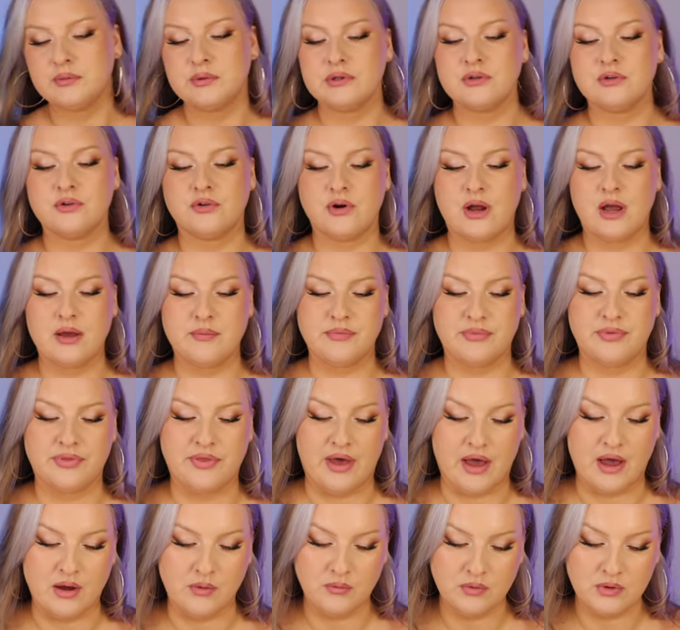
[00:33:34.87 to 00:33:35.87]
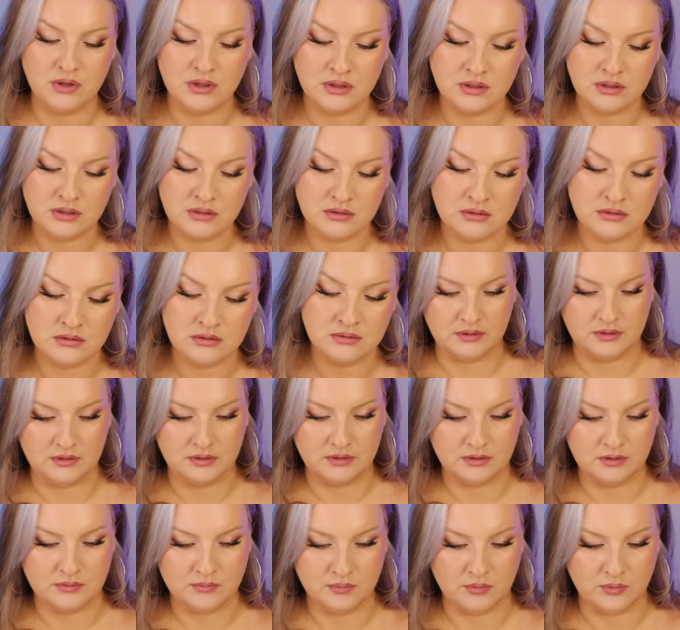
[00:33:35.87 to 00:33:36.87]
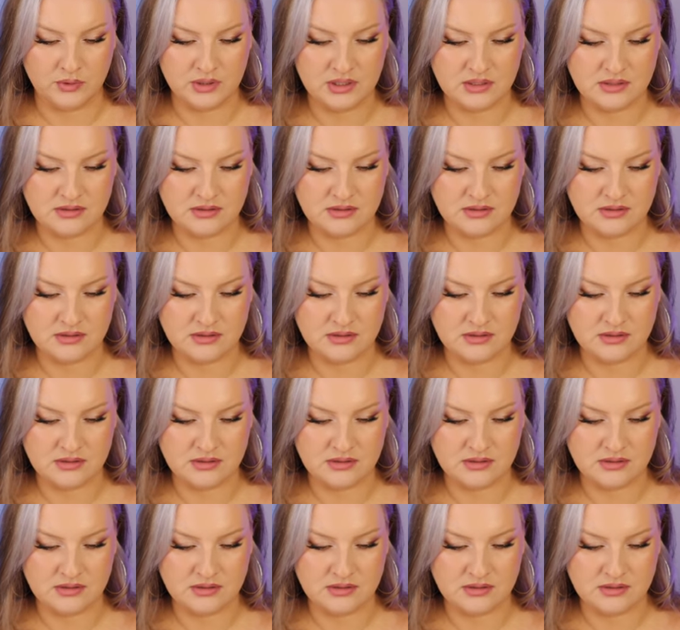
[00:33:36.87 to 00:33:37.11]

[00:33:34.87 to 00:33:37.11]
wouldn't grab that one. What